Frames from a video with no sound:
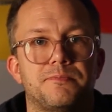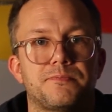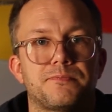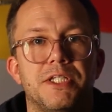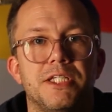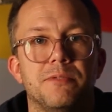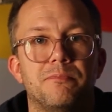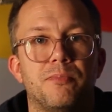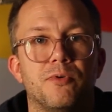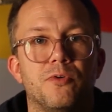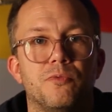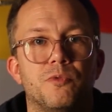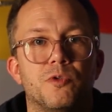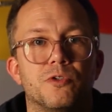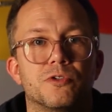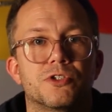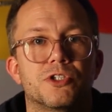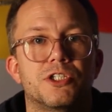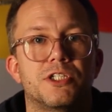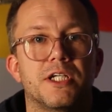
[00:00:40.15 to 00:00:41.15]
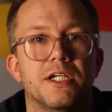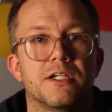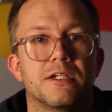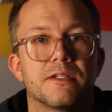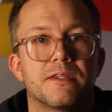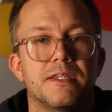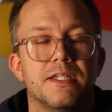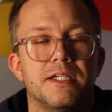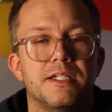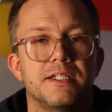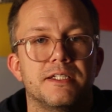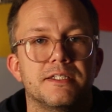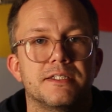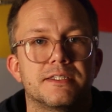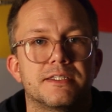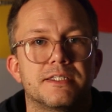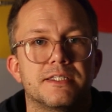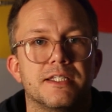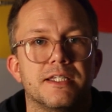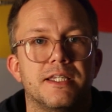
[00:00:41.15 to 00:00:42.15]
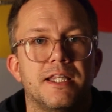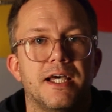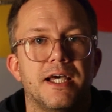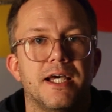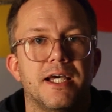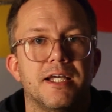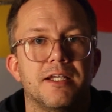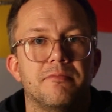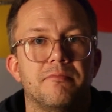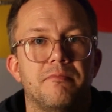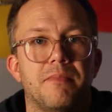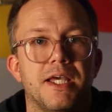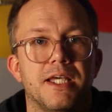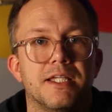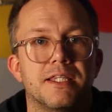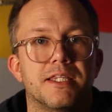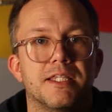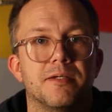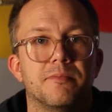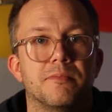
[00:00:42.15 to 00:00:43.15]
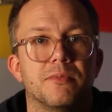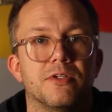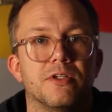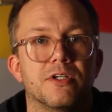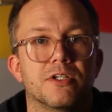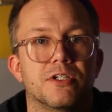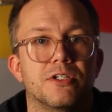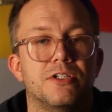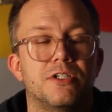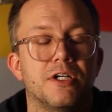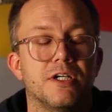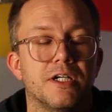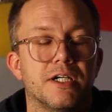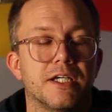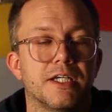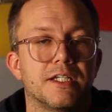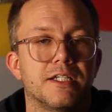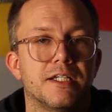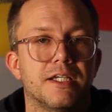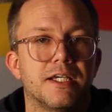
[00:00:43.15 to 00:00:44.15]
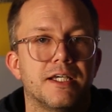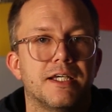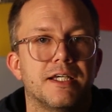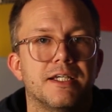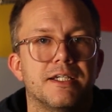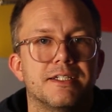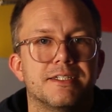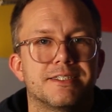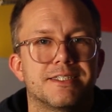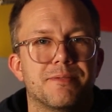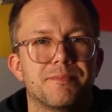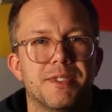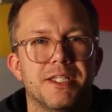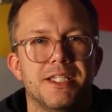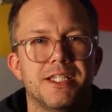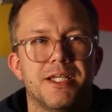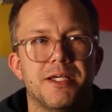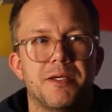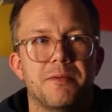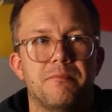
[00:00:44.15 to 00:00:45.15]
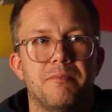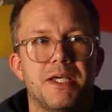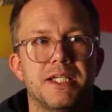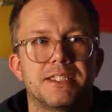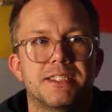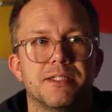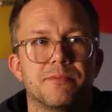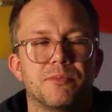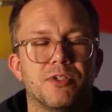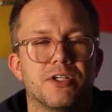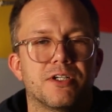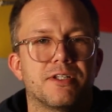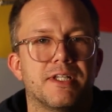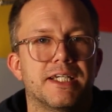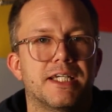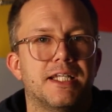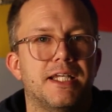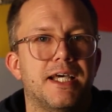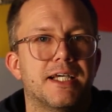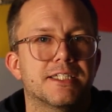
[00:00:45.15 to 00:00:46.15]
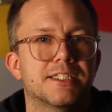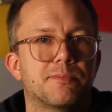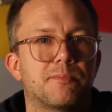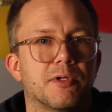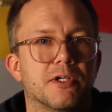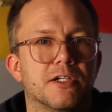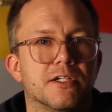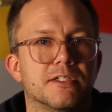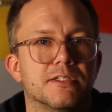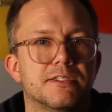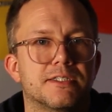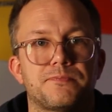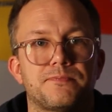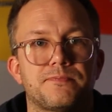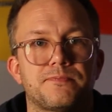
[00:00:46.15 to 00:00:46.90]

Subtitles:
People will share things that make them look good, something that makes them look like an expert.